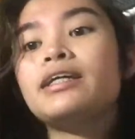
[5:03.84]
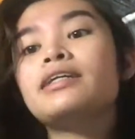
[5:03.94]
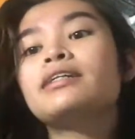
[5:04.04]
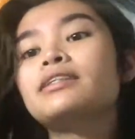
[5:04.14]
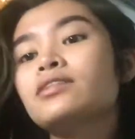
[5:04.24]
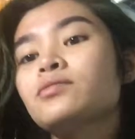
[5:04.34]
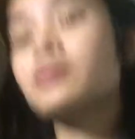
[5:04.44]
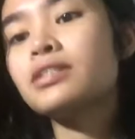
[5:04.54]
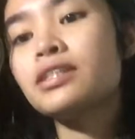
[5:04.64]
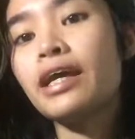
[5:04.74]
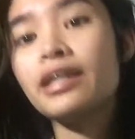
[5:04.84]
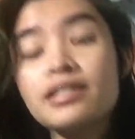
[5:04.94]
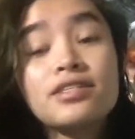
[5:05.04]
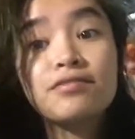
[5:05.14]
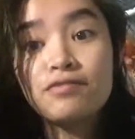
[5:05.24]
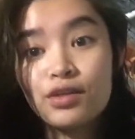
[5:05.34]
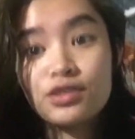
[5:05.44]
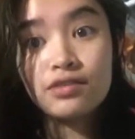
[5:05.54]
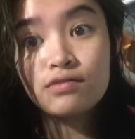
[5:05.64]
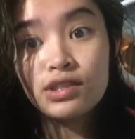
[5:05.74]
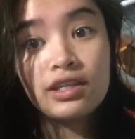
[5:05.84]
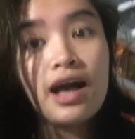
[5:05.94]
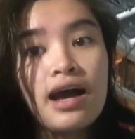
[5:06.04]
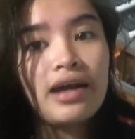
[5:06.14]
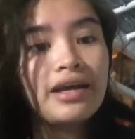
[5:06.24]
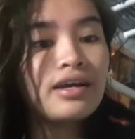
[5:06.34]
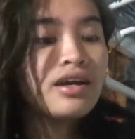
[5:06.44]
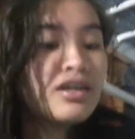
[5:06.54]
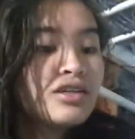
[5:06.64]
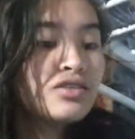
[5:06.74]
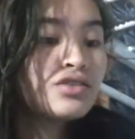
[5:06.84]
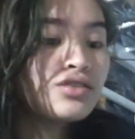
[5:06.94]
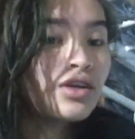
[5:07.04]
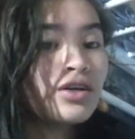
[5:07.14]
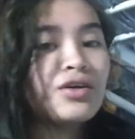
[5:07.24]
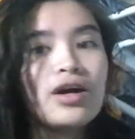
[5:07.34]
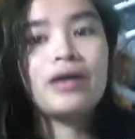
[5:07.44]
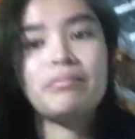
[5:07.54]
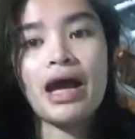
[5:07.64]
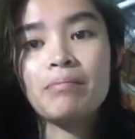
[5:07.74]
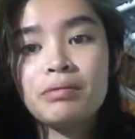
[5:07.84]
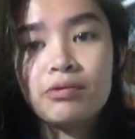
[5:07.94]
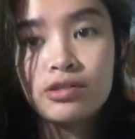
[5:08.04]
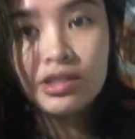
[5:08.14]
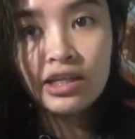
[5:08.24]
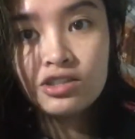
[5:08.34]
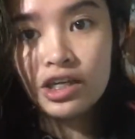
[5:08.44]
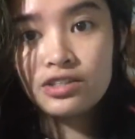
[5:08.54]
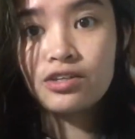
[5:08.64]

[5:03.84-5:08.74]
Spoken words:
is, what's the date? It's the 1st of July. So, happy birthday, Jason